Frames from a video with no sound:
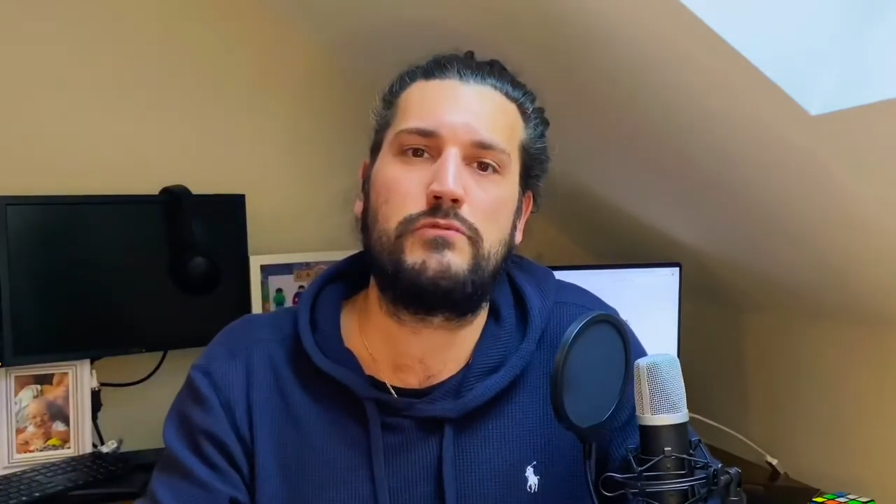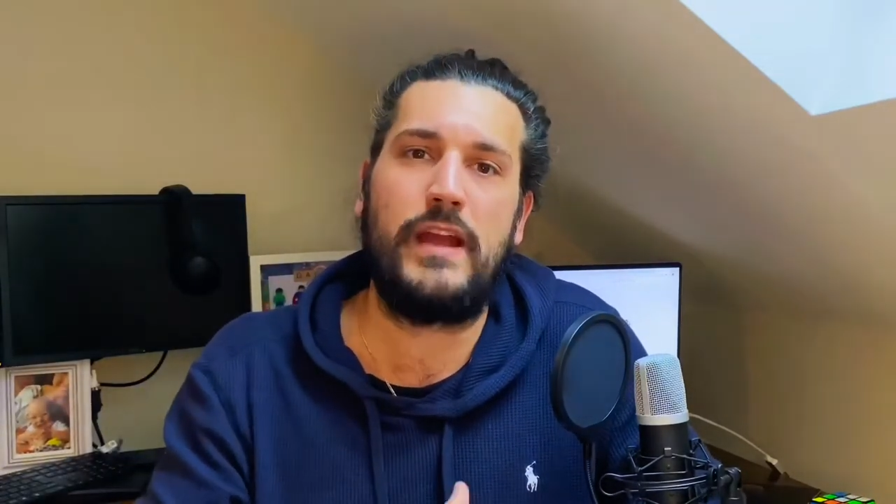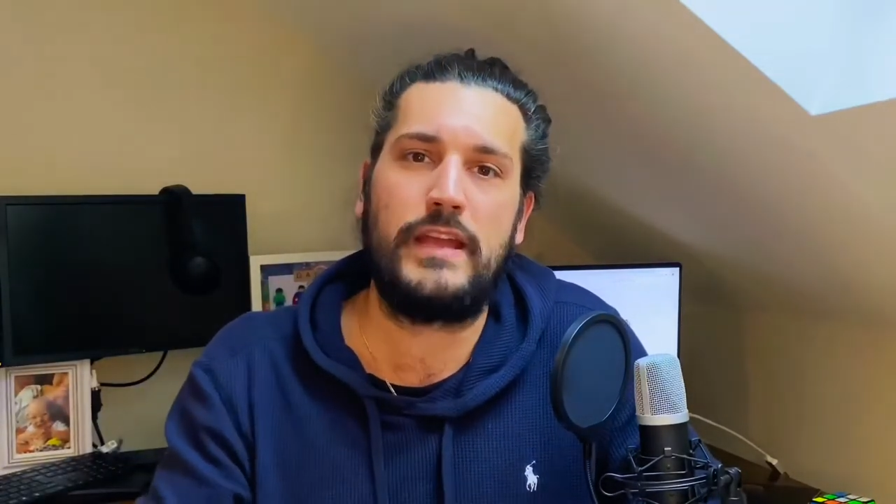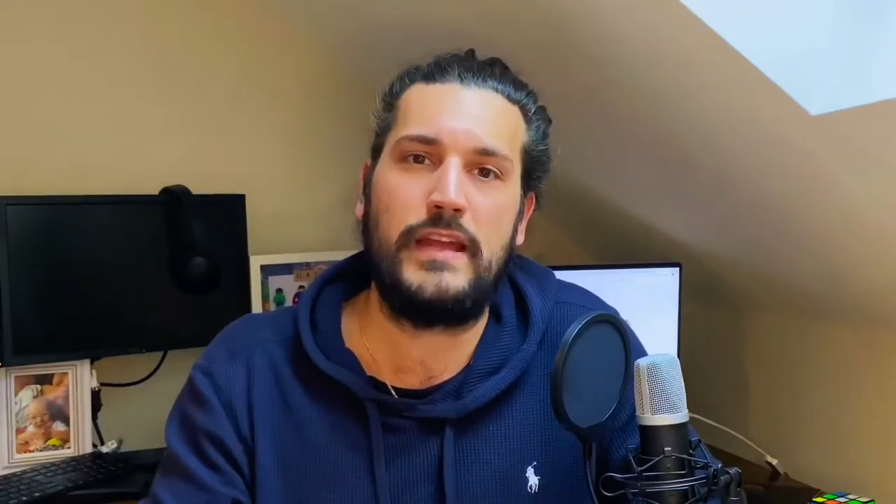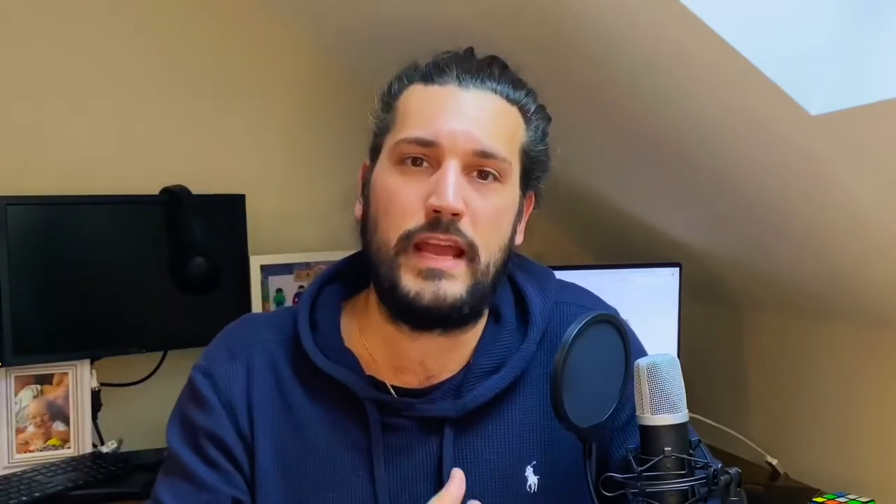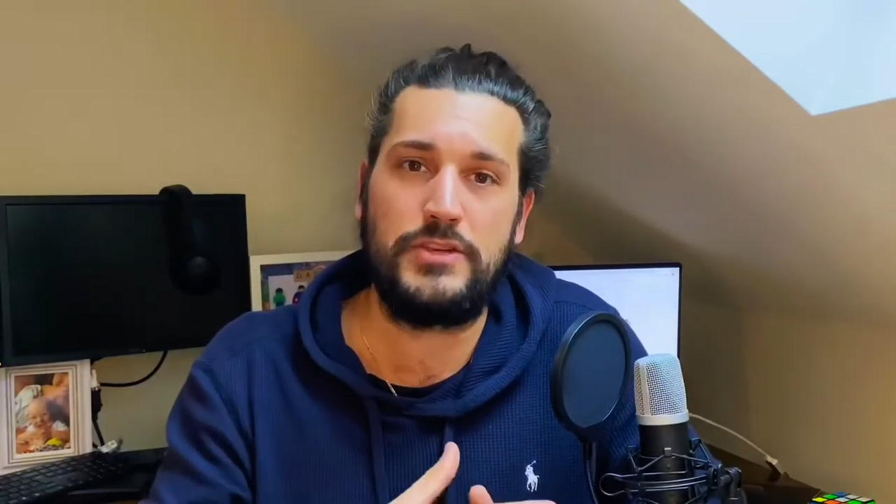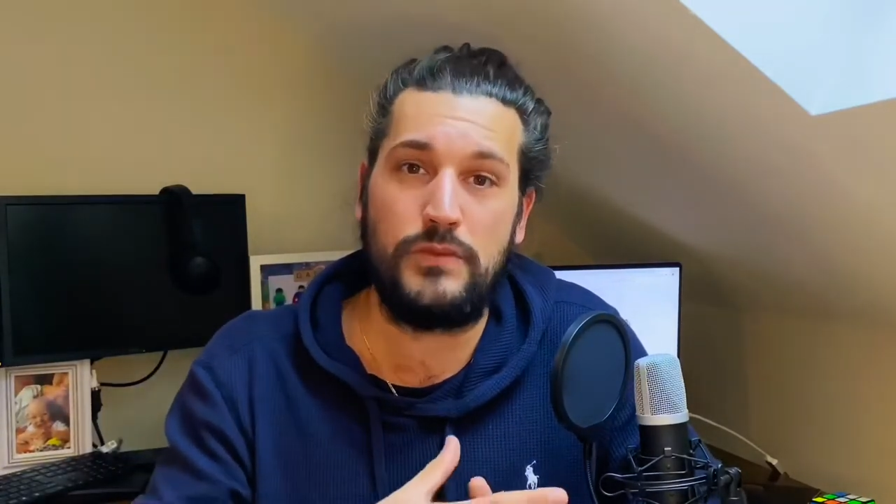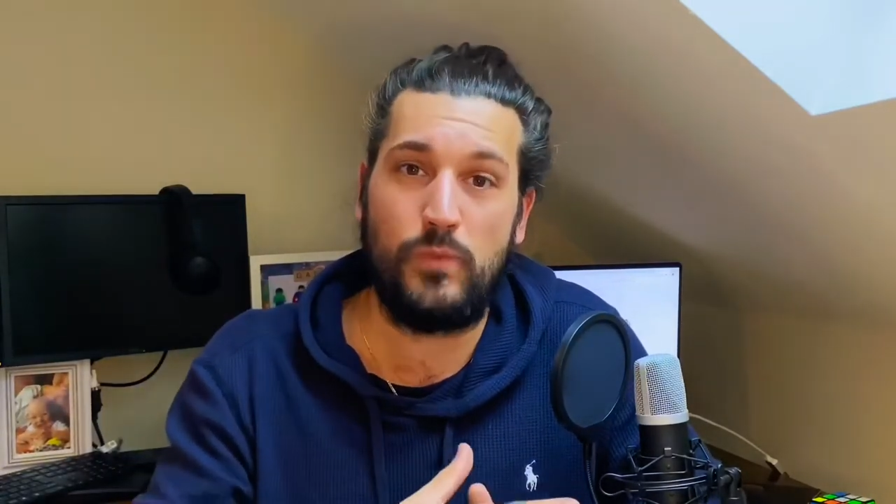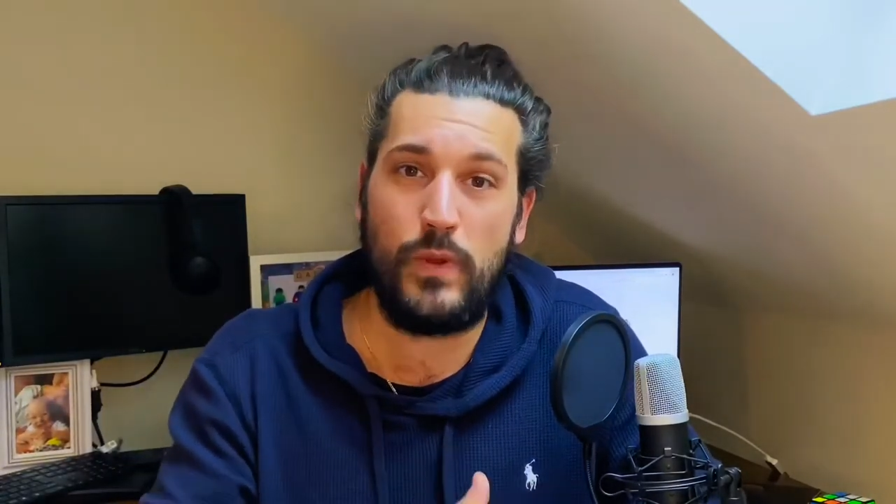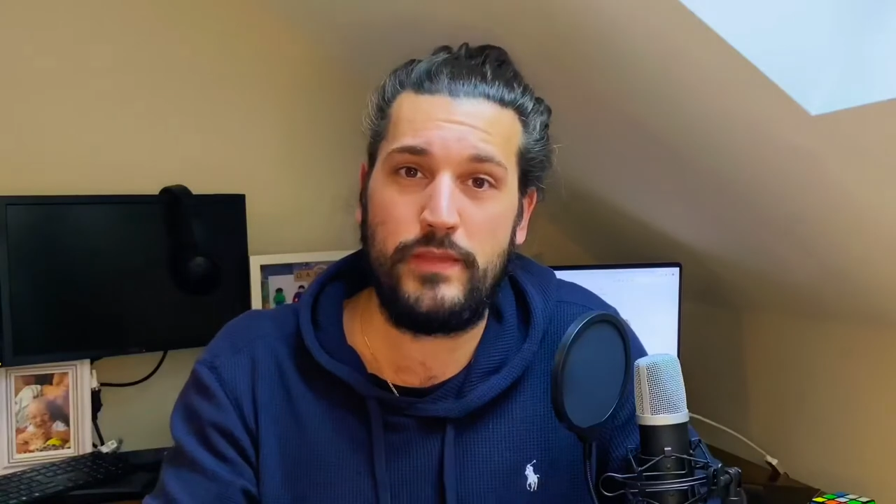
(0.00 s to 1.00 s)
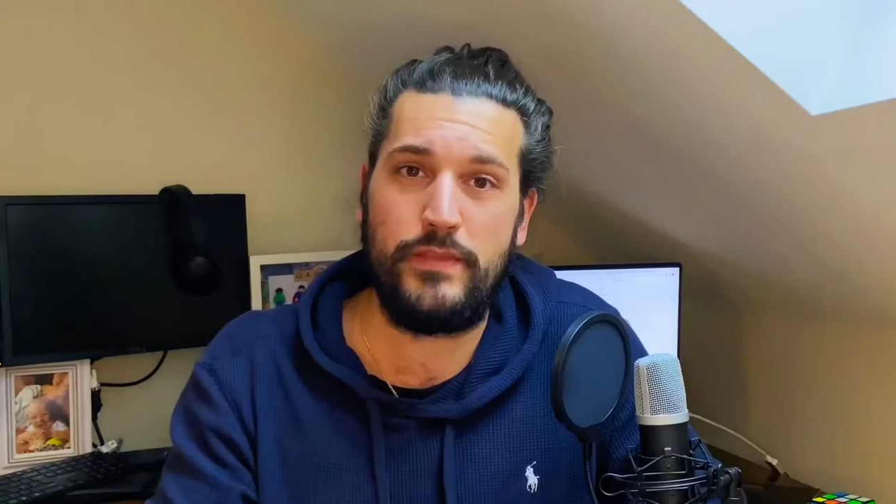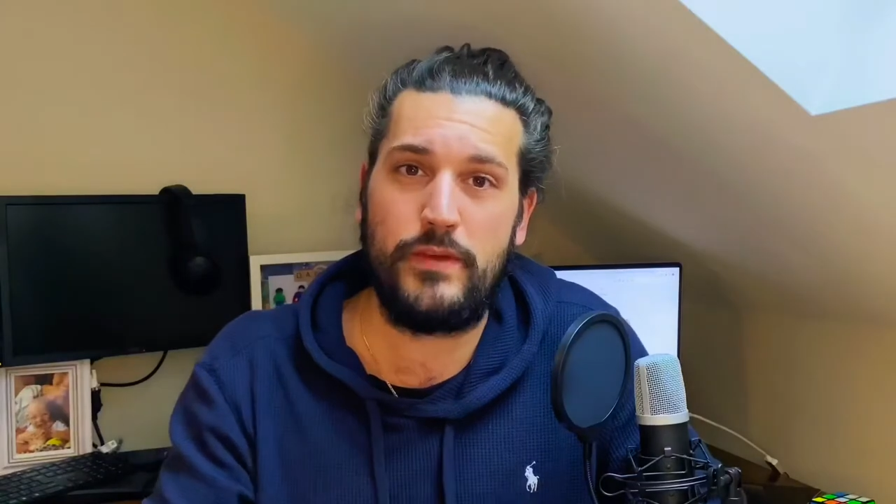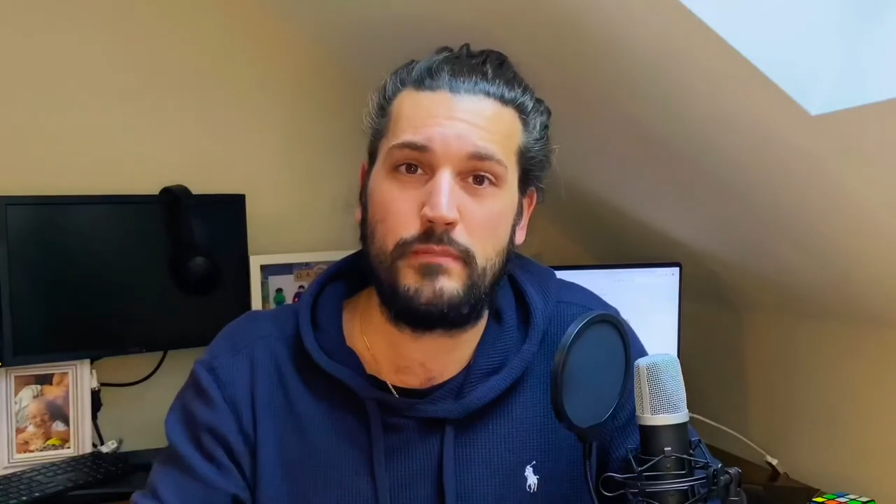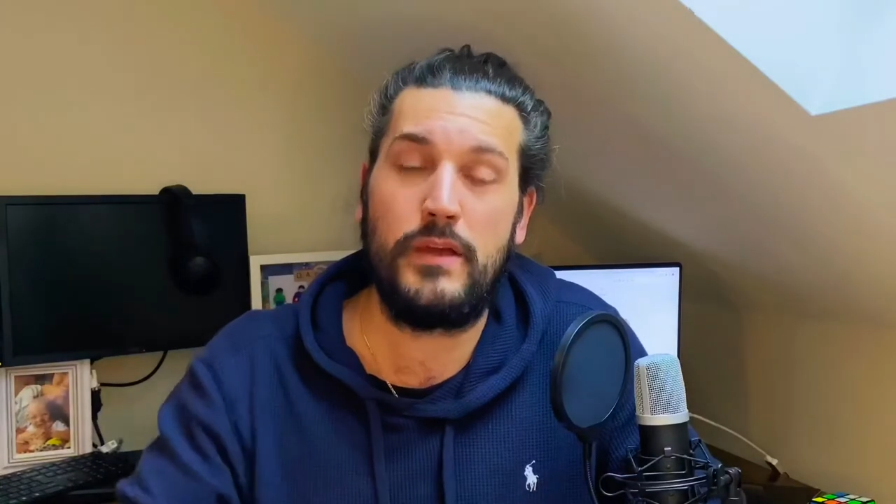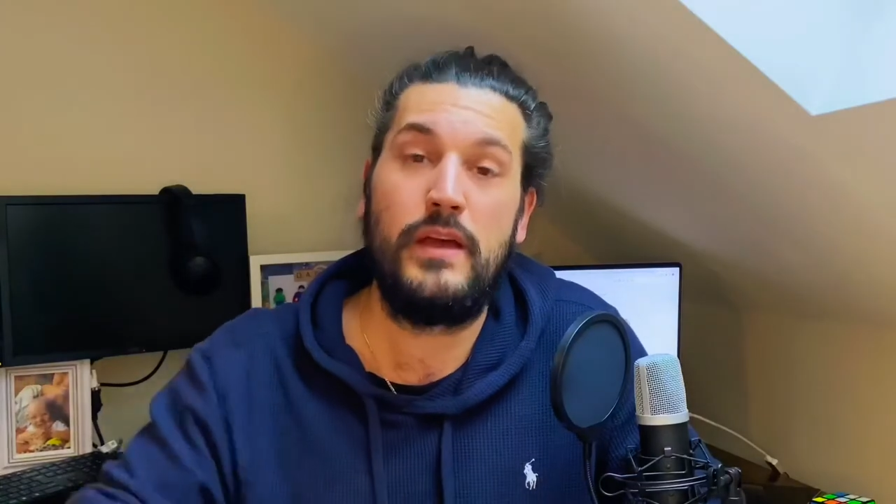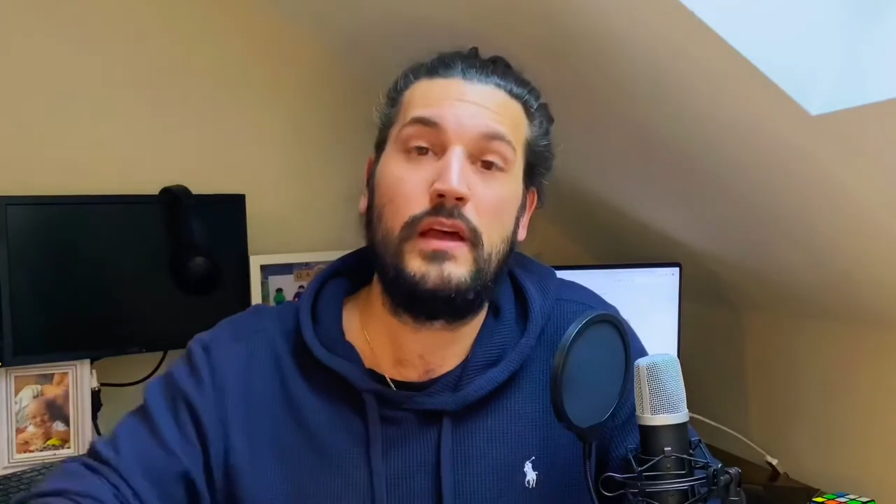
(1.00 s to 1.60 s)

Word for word: regulation with them